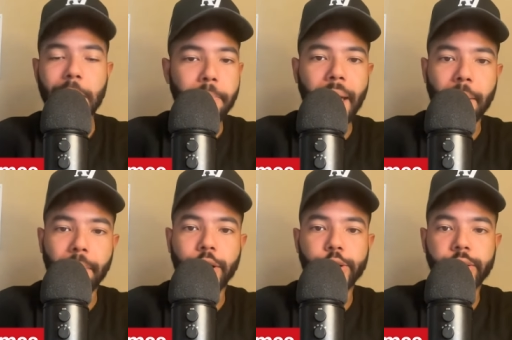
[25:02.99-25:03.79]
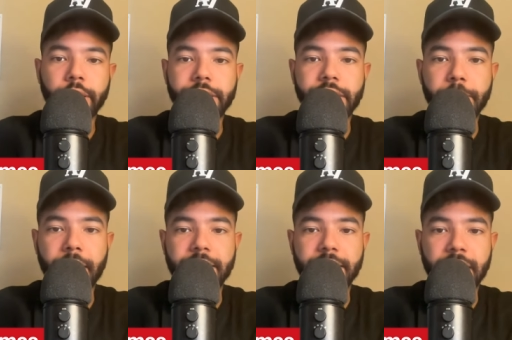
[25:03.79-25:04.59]
impact players on this
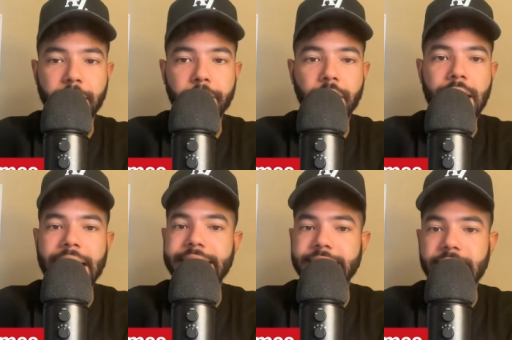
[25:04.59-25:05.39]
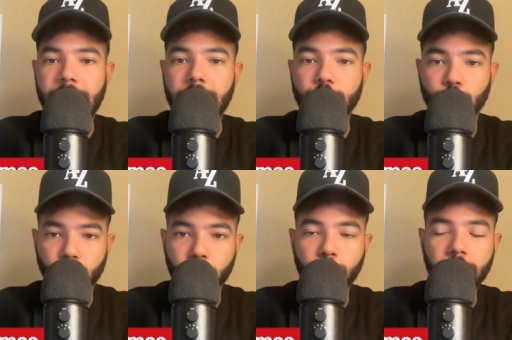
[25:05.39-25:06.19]
D-backs team, it's not
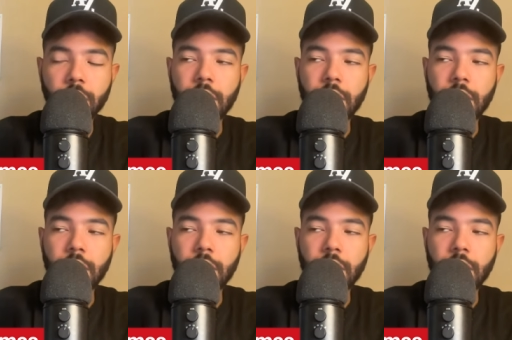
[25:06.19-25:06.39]
true.